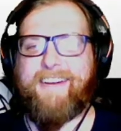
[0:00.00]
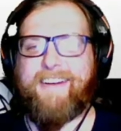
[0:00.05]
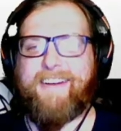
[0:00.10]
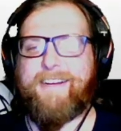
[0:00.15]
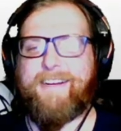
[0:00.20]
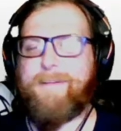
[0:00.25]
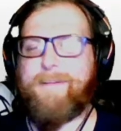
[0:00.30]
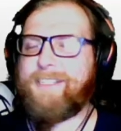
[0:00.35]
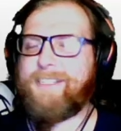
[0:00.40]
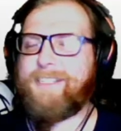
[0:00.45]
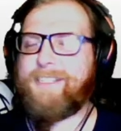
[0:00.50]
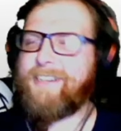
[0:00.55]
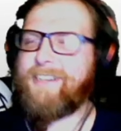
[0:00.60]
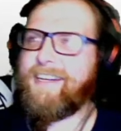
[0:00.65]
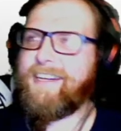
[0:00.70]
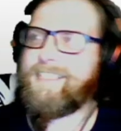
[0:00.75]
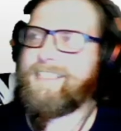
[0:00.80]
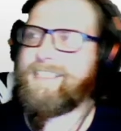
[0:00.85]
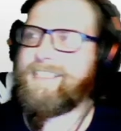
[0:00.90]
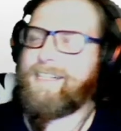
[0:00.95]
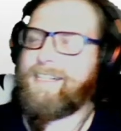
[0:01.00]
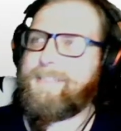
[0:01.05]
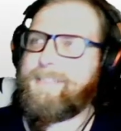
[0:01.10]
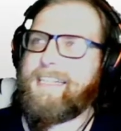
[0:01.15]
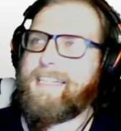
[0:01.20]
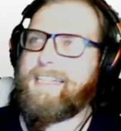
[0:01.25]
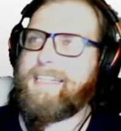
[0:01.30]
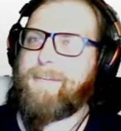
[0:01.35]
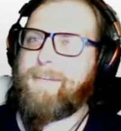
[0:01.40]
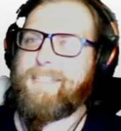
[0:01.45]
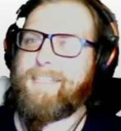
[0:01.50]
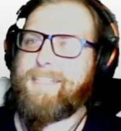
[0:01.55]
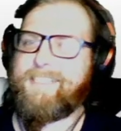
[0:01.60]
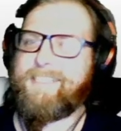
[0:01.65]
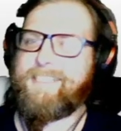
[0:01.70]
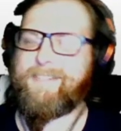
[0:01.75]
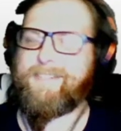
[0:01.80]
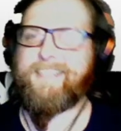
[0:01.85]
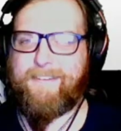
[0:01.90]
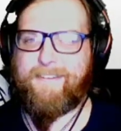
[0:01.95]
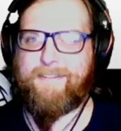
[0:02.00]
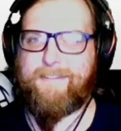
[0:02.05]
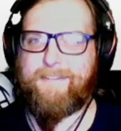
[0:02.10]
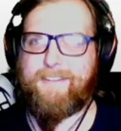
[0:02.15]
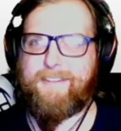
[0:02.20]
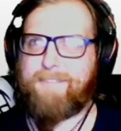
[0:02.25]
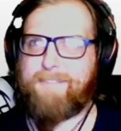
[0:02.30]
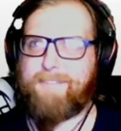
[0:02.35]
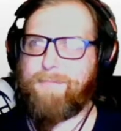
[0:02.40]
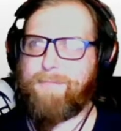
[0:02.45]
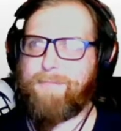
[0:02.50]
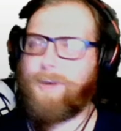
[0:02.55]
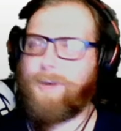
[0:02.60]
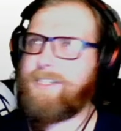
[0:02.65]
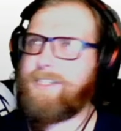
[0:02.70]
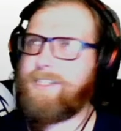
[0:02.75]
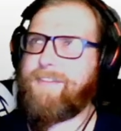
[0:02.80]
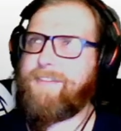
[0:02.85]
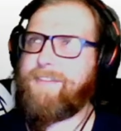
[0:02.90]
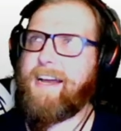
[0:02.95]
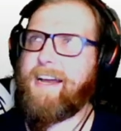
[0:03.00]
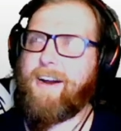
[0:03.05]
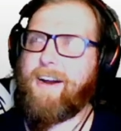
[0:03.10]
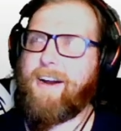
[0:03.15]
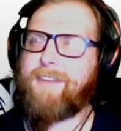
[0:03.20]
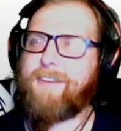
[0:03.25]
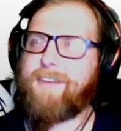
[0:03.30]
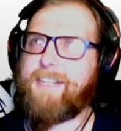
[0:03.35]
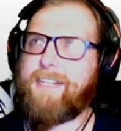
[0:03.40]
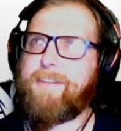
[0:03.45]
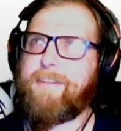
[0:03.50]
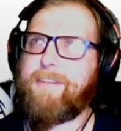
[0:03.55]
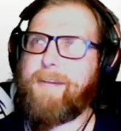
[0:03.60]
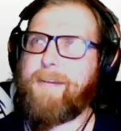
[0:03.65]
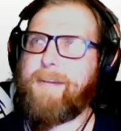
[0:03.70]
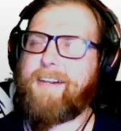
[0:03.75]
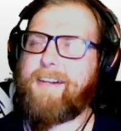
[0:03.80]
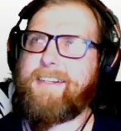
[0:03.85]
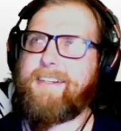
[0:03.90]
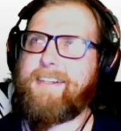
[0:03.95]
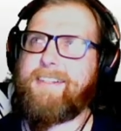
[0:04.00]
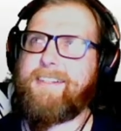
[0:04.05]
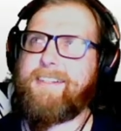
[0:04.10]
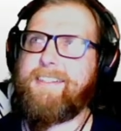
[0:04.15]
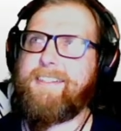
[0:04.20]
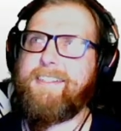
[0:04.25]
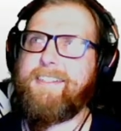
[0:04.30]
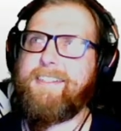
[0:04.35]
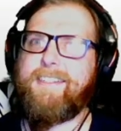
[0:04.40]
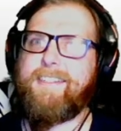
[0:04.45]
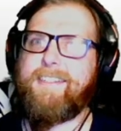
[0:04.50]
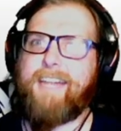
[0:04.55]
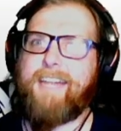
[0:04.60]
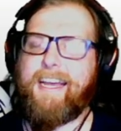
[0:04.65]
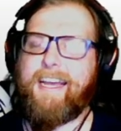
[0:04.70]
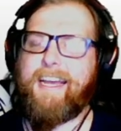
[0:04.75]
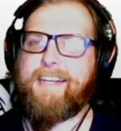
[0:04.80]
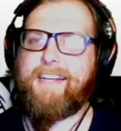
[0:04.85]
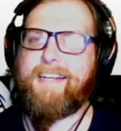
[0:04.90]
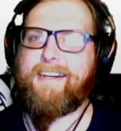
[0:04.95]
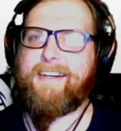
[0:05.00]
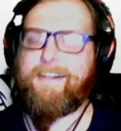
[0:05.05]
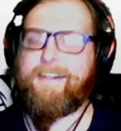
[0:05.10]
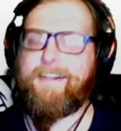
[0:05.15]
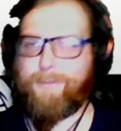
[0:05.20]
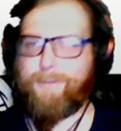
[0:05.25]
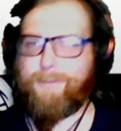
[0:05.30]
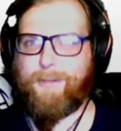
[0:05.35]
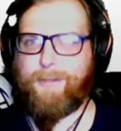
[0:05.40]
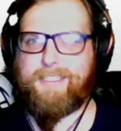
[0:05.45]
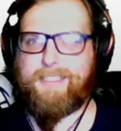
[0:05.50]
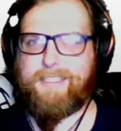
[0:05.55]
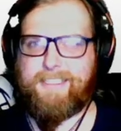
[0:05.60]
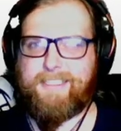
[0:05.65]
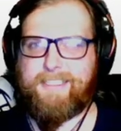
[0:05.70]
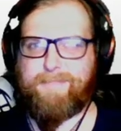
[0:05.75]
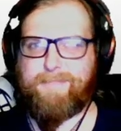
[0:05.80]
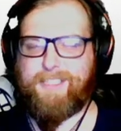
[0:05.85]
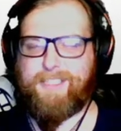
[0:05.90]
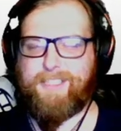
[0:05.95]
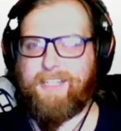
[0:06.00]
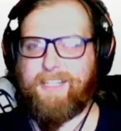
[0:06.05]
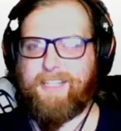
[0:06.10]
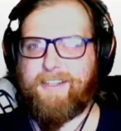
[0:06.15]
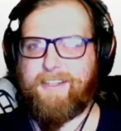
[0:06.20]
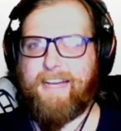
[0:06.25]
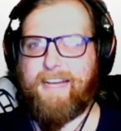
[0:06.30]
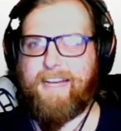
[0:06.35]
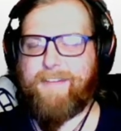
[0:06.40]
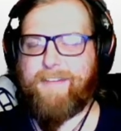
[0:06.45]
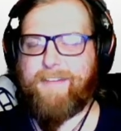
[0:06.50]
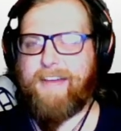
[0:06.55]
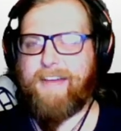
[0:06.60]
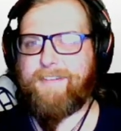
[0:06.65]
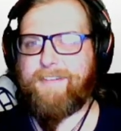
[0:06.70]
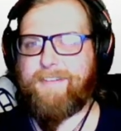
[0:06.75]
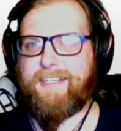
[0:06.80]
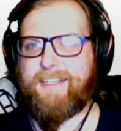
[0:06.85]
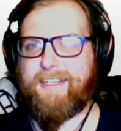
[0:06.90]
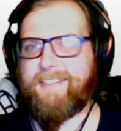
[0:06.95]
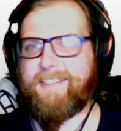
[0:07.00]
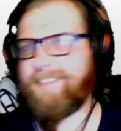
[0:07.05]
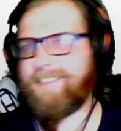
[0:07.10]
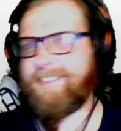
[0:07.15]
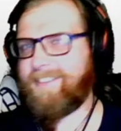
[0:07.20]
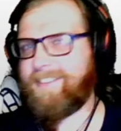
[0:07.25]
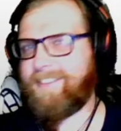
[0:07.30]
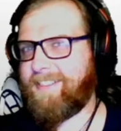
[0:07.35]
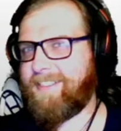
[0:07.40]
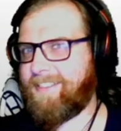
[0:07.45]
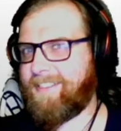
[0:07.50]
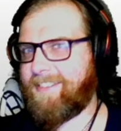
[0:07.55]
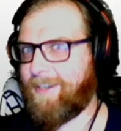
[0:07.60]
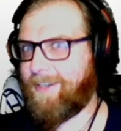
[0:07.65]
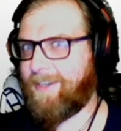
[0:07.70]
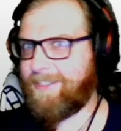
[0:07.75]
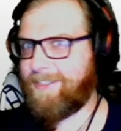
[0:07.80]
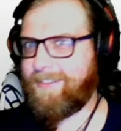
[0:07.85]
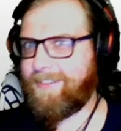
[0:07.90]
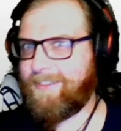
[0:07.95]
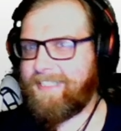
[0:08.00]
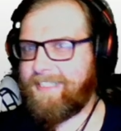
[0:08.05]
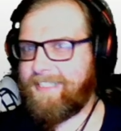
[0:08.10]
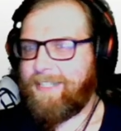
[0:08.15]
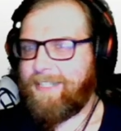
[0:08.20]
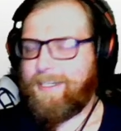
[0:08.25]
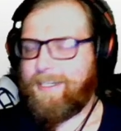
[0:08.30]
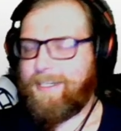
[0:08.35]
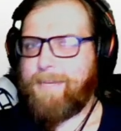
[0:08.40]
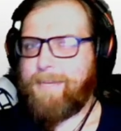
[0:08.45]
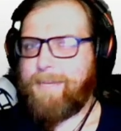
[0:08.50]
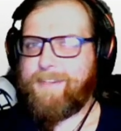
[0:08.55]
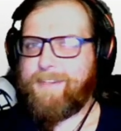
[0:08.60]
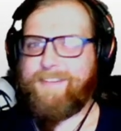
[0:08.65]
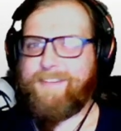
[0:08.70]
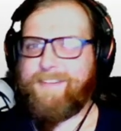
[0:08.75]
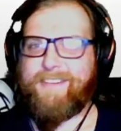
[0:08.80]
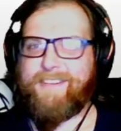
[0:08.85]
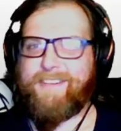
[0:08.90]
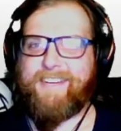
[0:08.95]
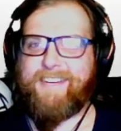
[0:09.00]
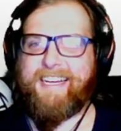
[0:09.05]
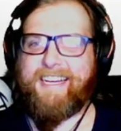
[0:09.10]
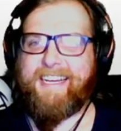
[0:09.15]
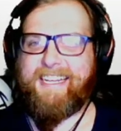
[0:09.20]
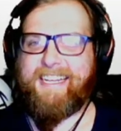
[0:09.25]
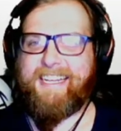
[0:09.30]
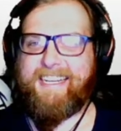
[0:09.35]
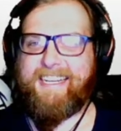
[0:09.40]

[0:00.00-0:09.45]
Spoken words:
come Australia is upside down place when most, if not all, of South America and, of course, the southern half of Africa is also in the southern hemisphere, right?